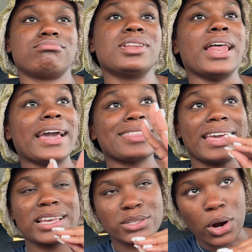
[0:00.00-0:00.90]
Like,
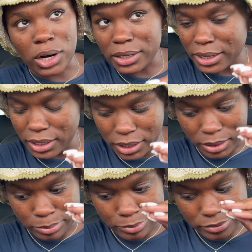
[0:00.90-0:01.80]
things are looking up.
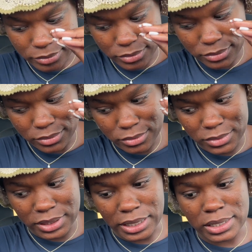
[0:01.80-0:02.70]

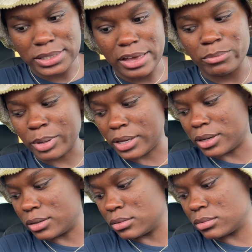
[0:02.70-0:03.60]
Things have
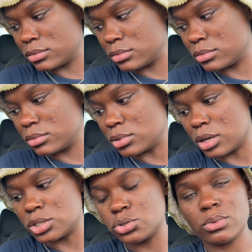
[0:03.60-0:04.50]
been
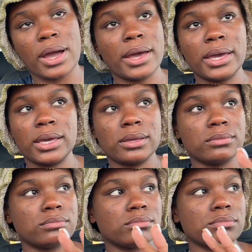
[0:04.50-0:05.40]
a trying,
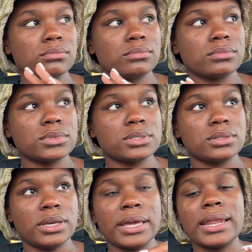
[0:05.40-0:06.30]

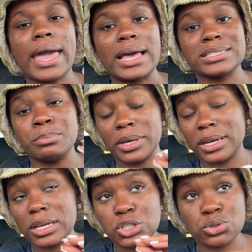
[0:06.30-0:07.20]
it has been
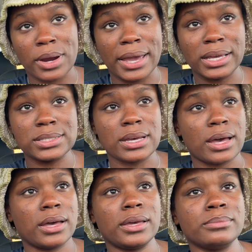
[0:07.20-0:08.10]
a trying
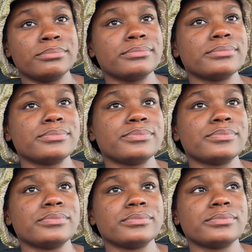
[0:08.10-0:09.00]
time,
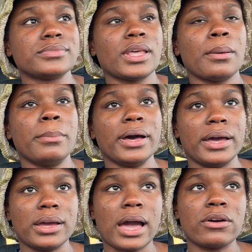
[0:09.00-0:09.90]
but
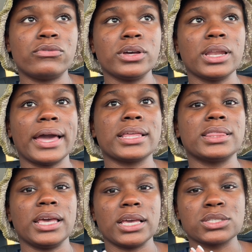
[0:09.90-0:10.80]
I feel like
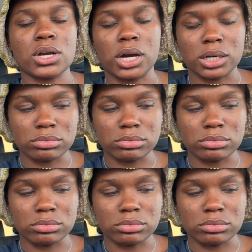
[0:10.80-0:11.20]
things are